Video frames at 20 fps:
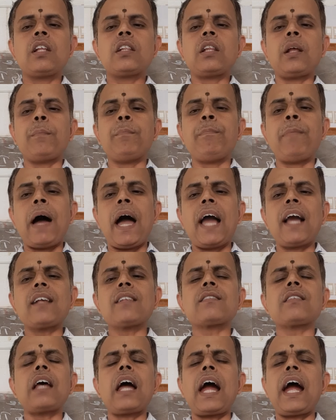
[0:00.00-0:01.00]
the
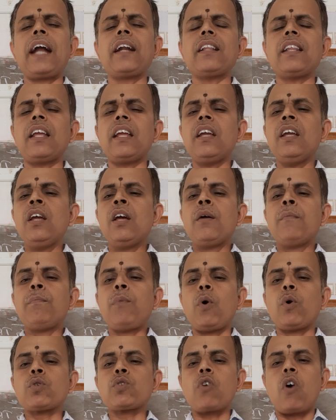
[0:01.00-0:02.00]
banks and the post